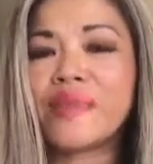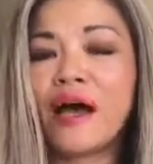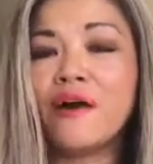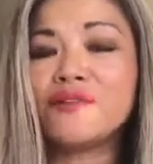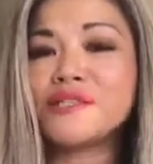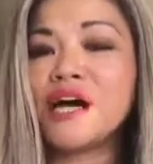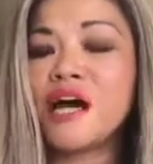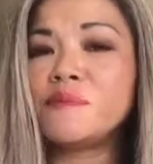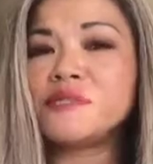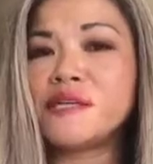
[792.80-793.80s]

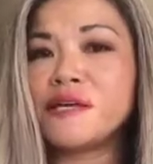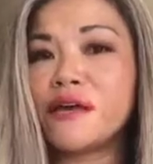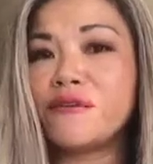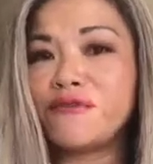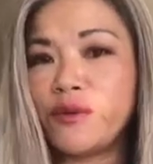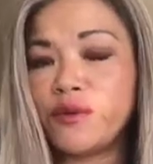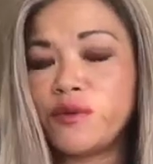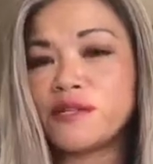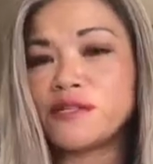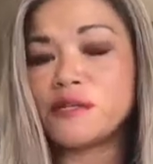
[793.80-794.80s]
oftentimes they get food
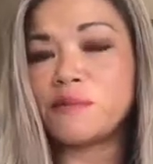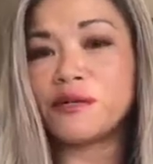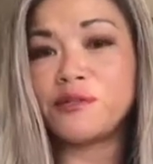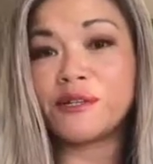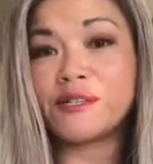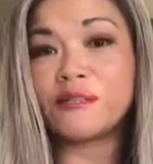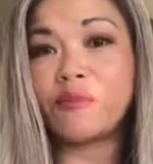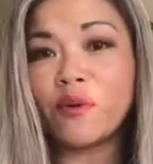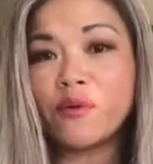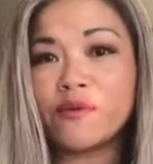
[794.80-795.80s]
that's about
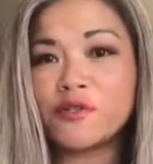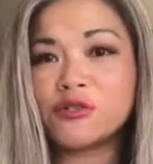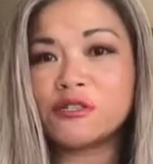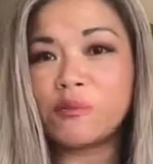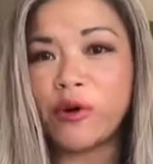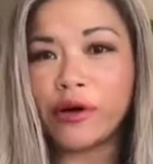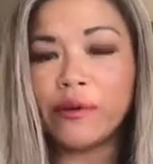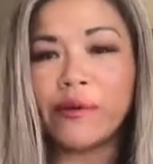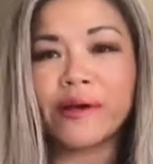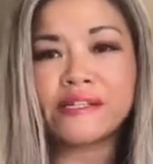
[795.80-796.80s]
to spoil
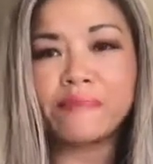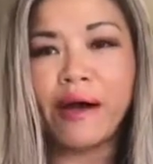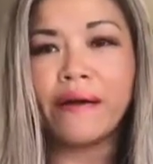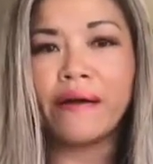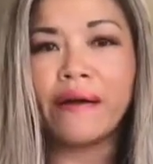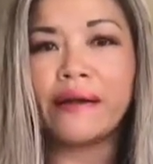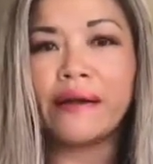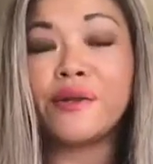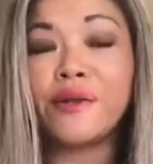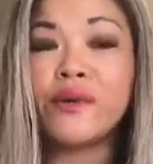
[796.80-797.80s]
or expire. And
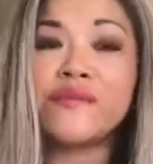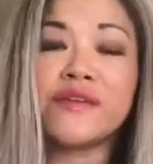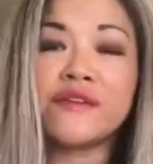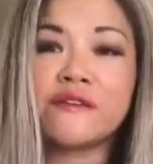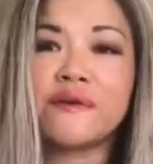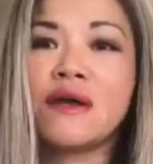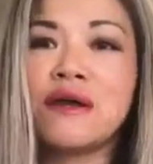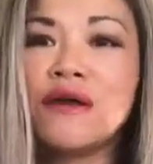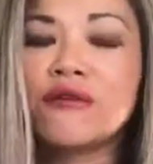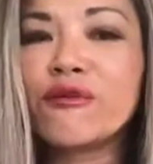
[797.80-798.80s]
I know this
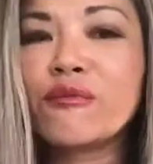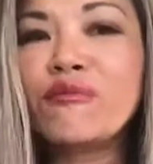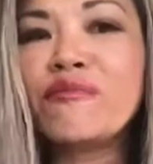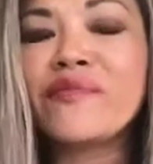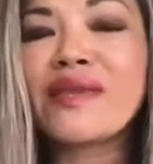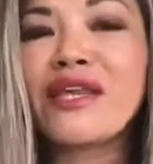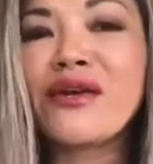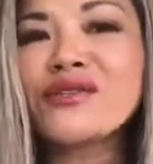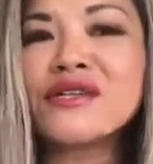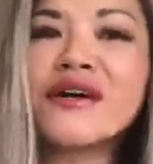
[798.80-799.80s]
from
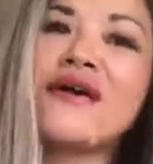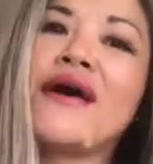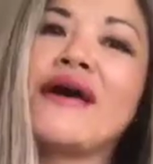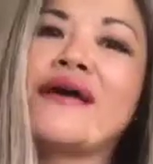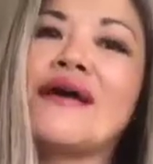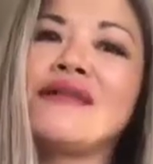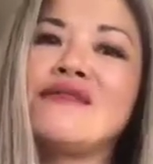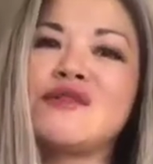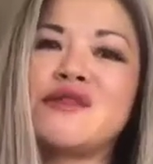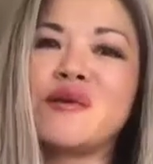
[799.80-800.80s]
years ago. I lived in
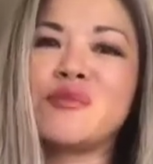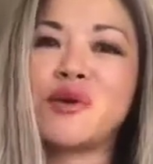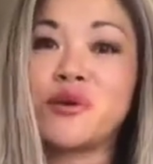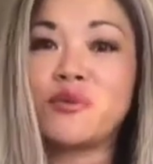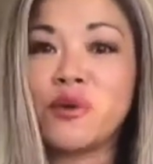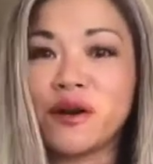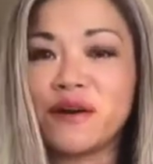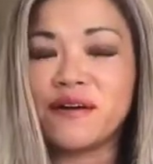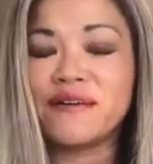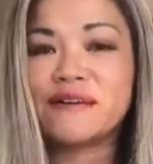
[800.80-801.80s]
a neighborhood
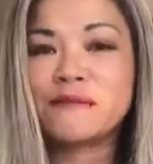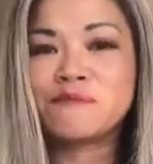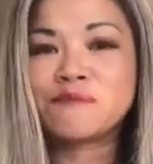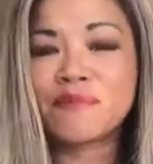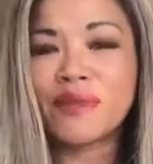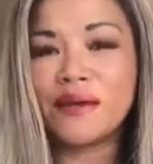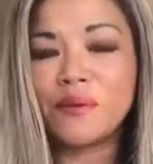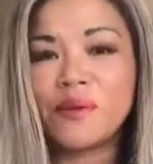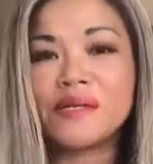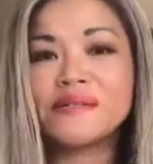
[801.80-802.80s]
where it
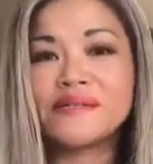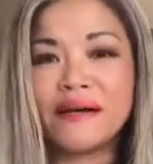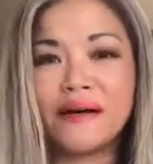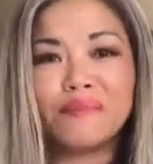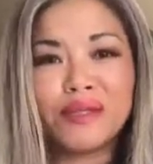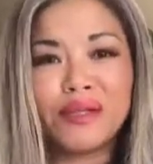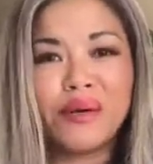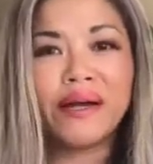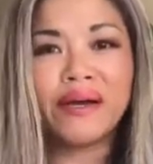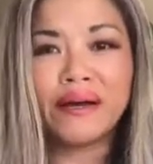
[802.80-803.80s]
was low
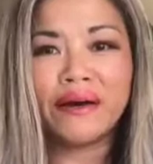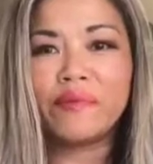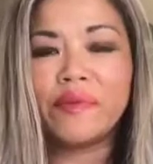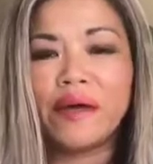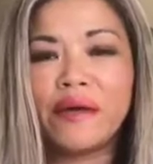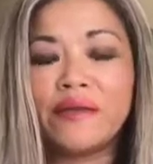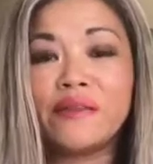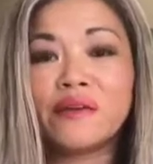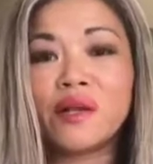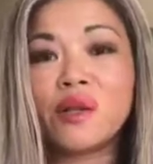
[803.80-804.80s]
income, and
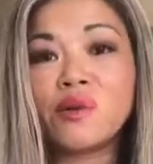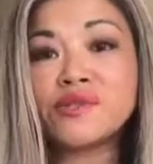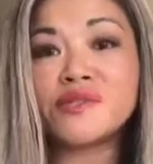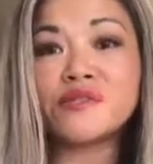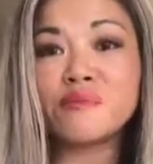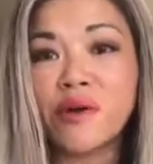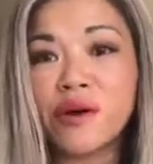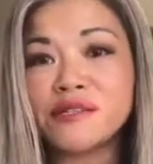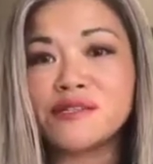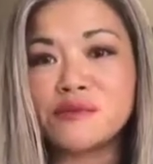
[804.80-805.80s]
the closest
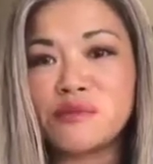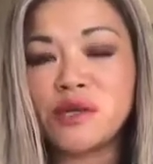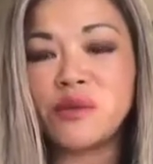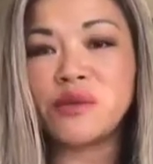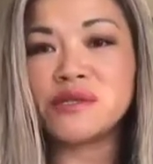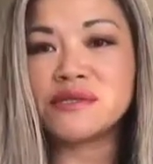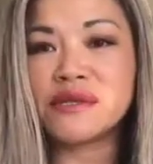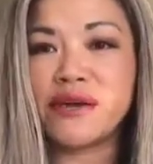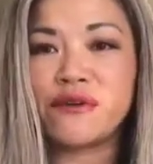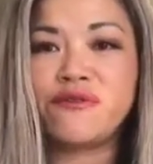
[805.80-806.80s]
market to me was
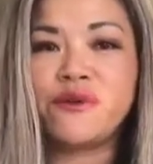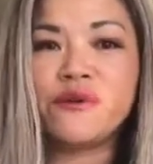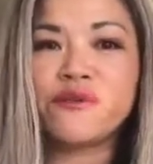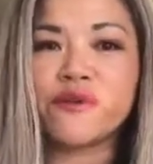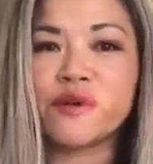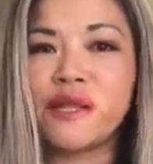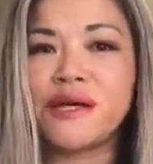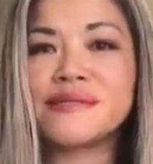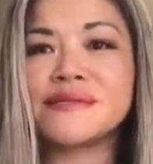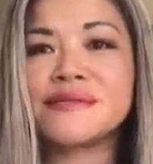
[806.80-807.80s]
like a Food for Less,